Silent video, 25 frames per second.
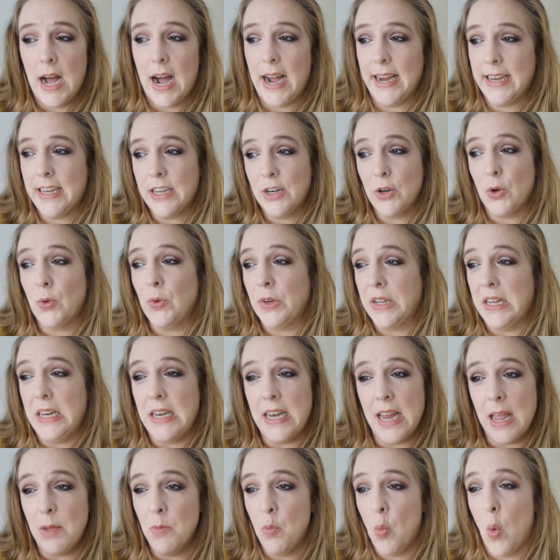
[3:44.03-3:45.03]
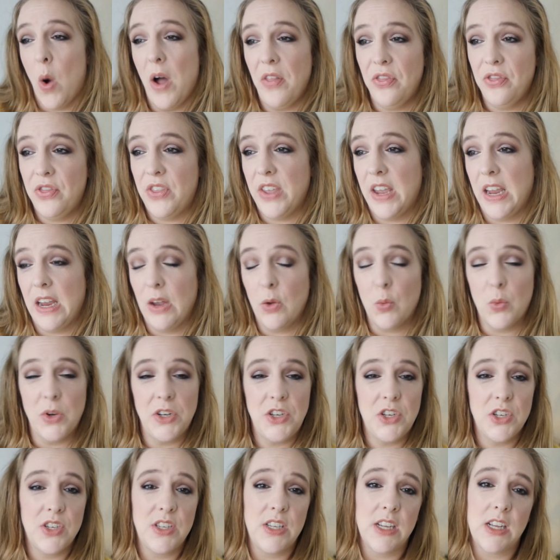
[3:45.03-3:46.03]
I can only name one thing,
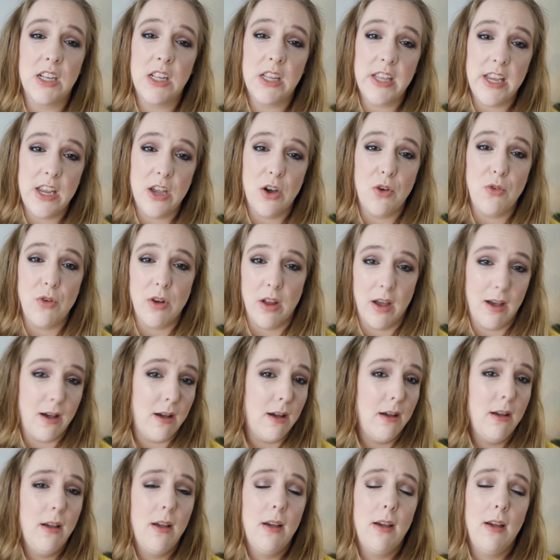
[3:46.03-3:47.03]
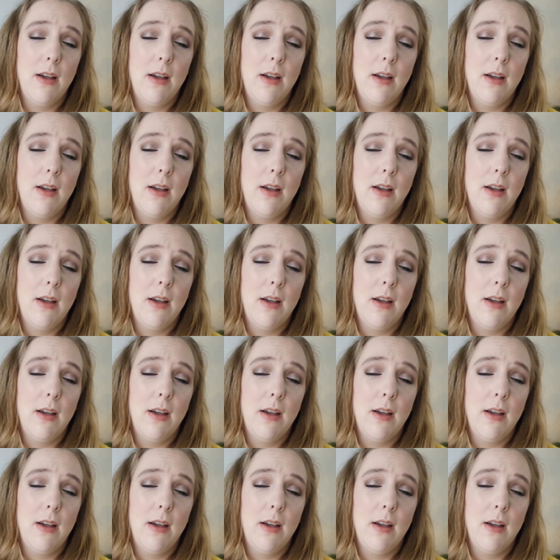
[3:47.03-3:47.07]
which is the Clionadh